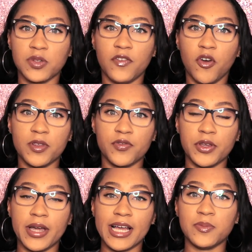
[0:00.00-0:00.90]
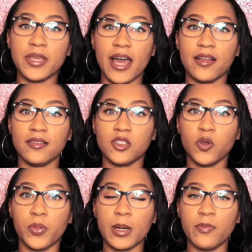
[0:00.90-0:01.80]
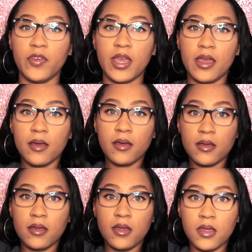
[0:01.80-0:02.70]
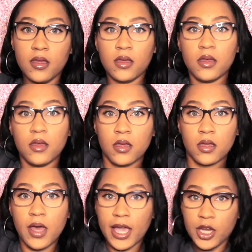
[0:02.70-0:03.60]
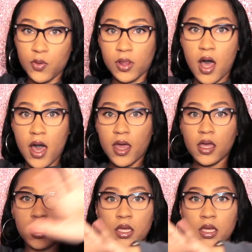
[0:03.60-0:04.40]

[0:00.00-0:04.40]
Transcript: just wanted to film this for you guys. But yeah, super comfy. I can do a lot.